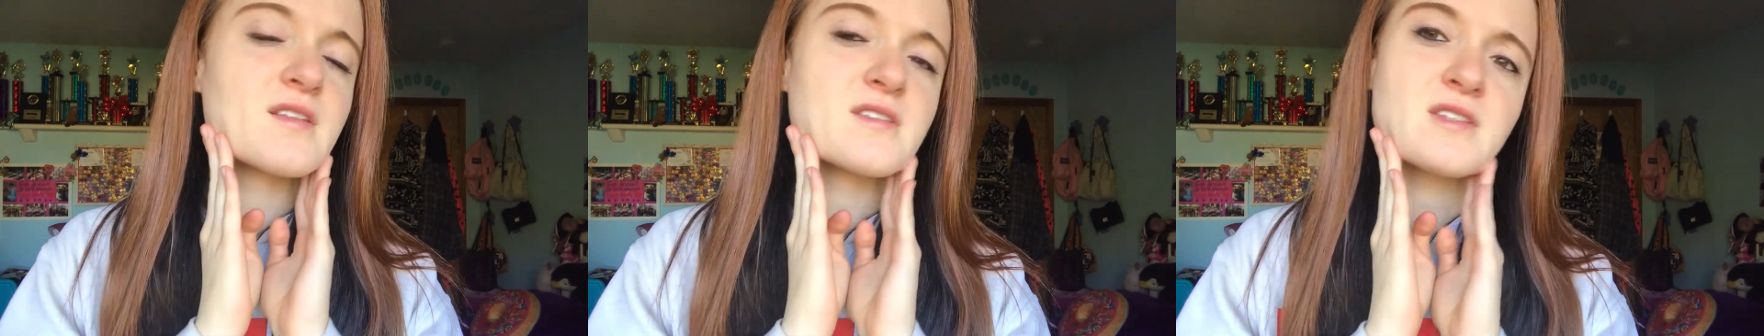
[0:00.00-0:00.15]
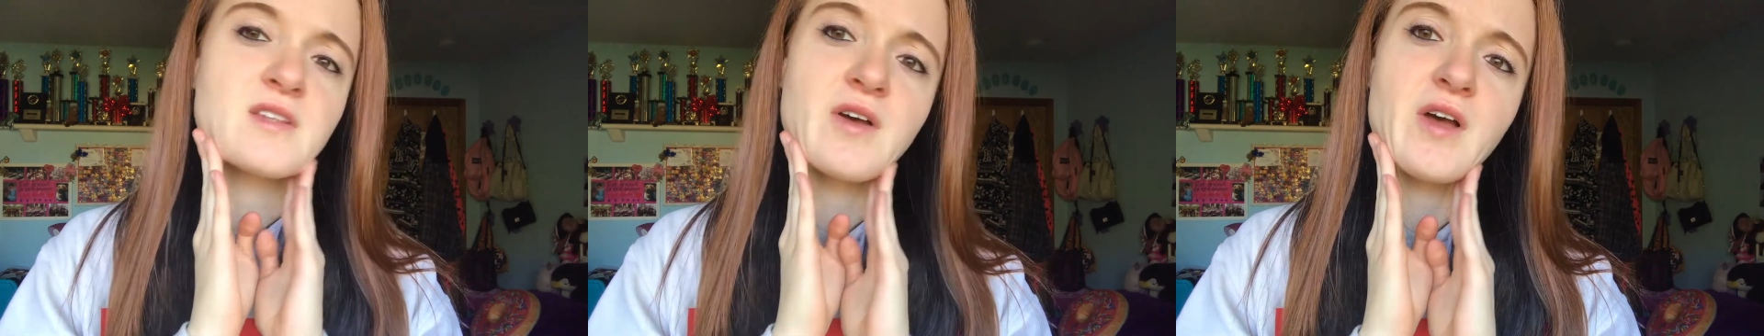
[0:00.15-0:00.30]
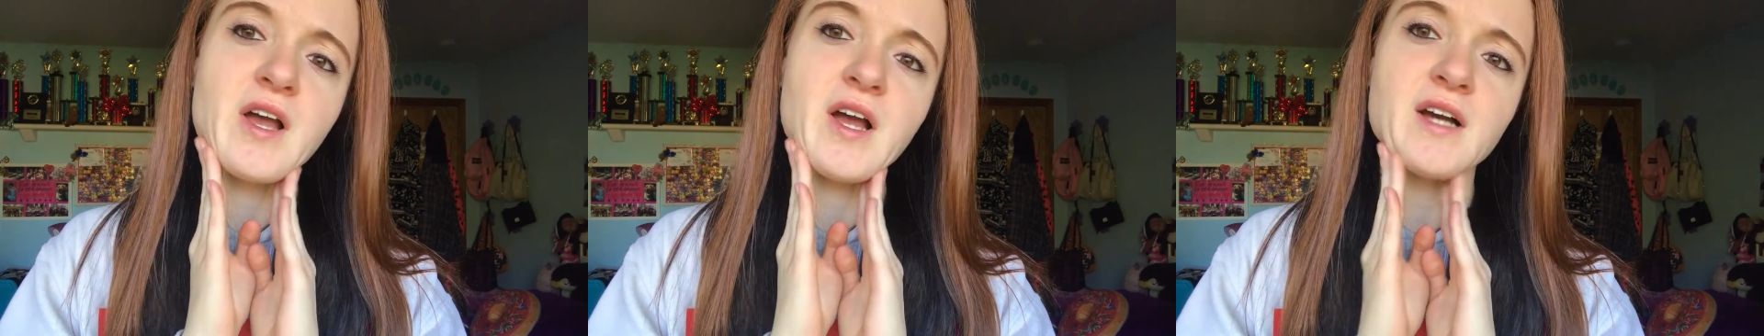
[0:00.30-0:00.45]

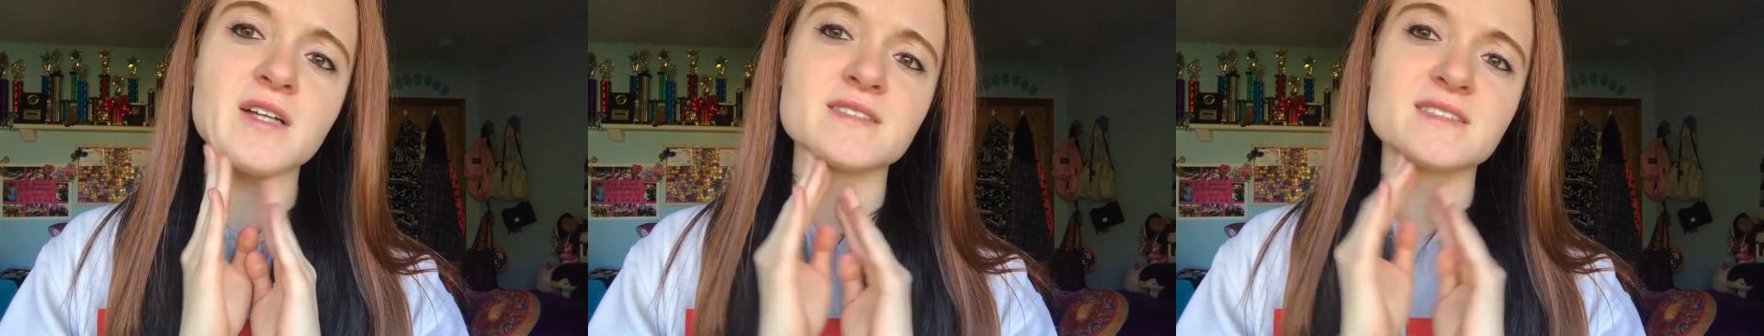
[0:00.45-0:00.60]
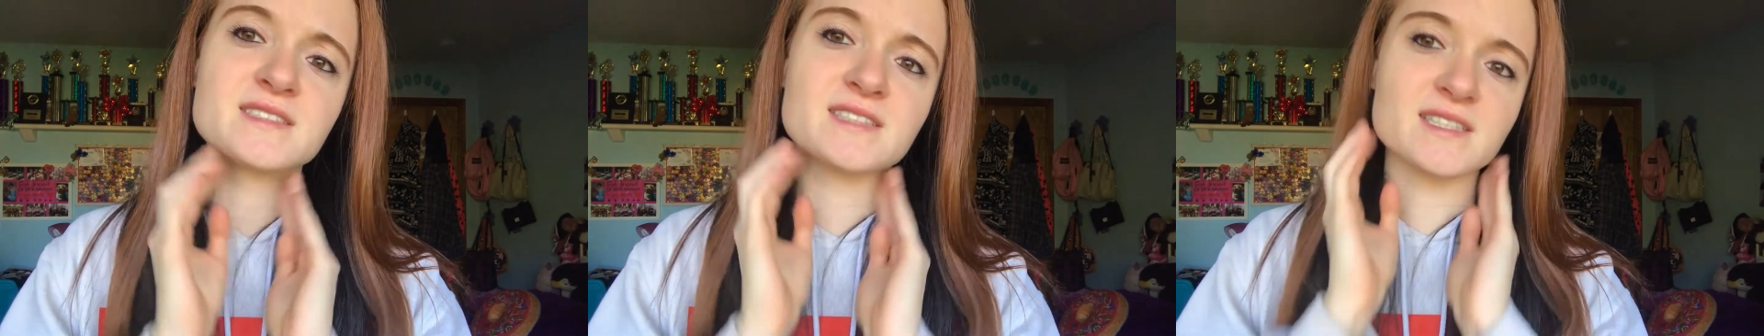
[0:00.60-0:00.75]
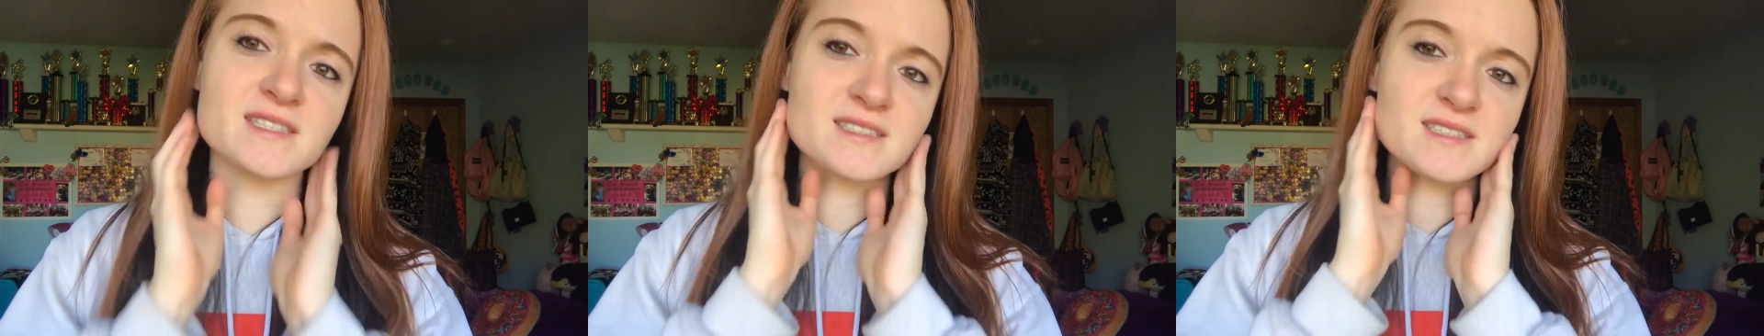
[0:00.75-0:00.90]
So I
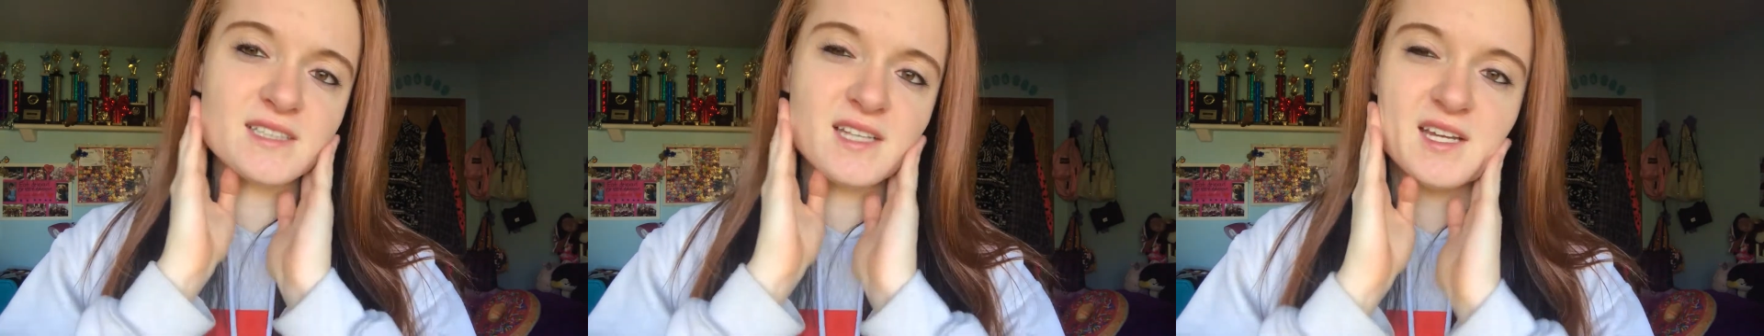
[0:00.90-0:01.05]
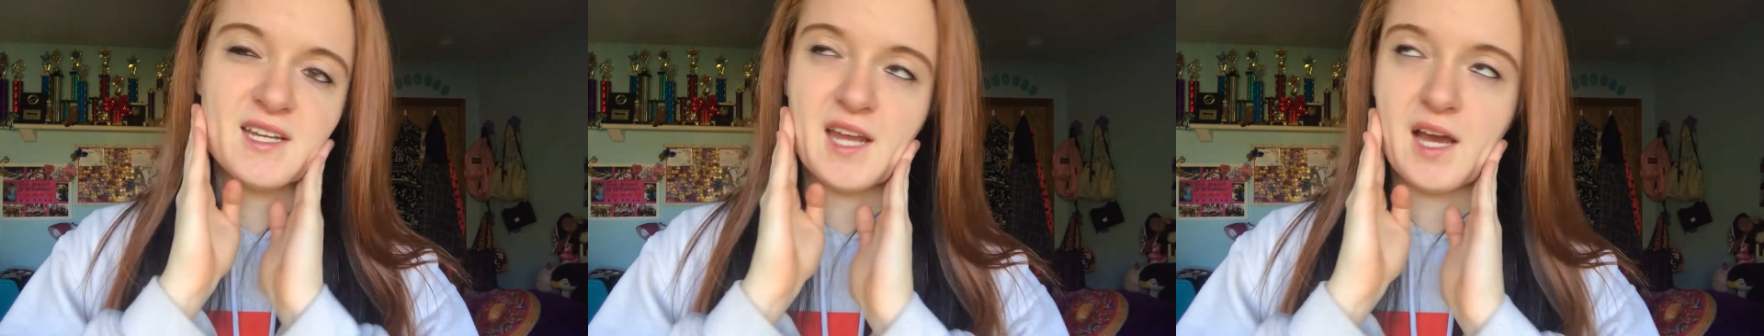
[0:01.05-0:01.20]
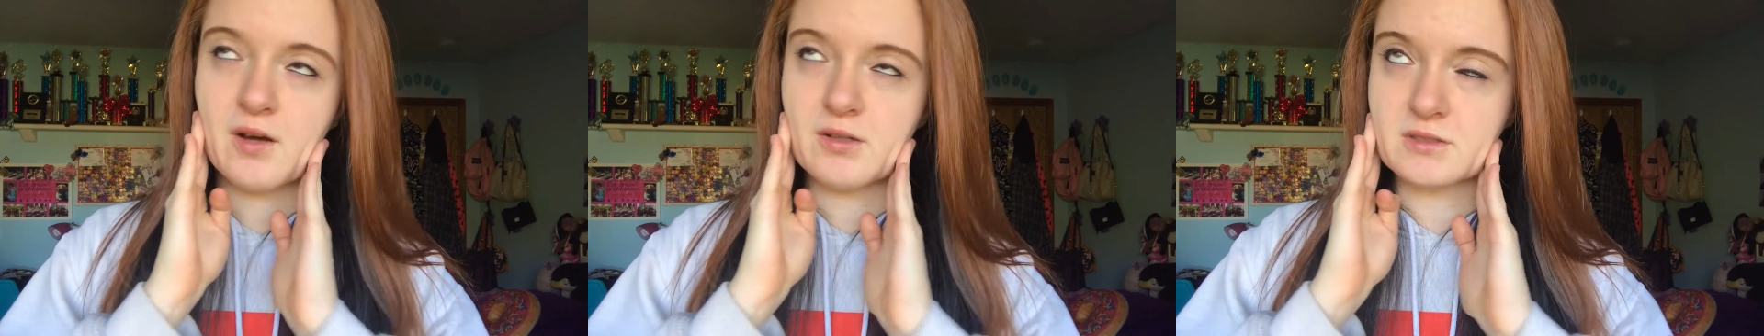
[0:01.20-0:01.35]
got zits in
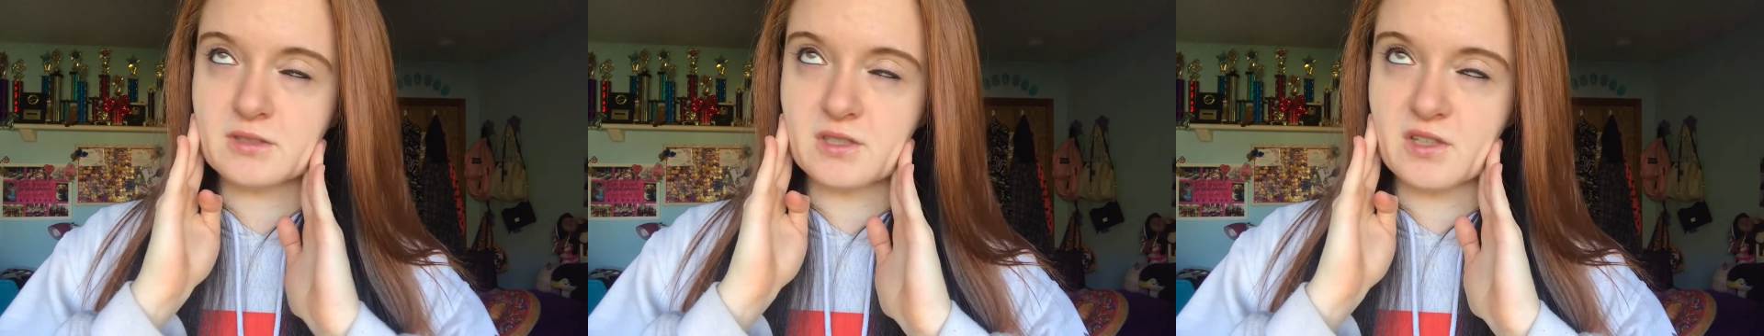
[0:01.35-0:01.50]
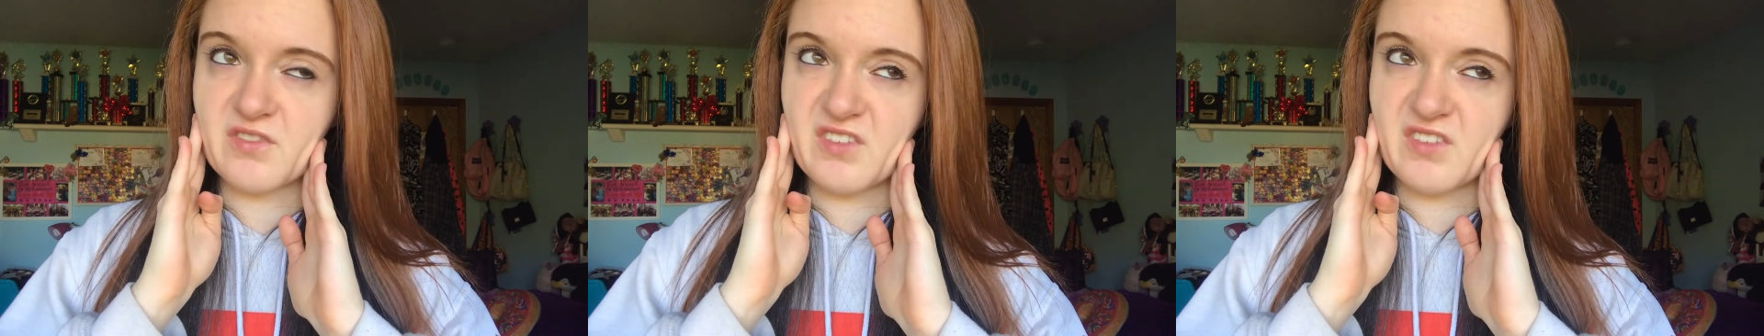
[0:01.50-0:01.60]
it, and now it's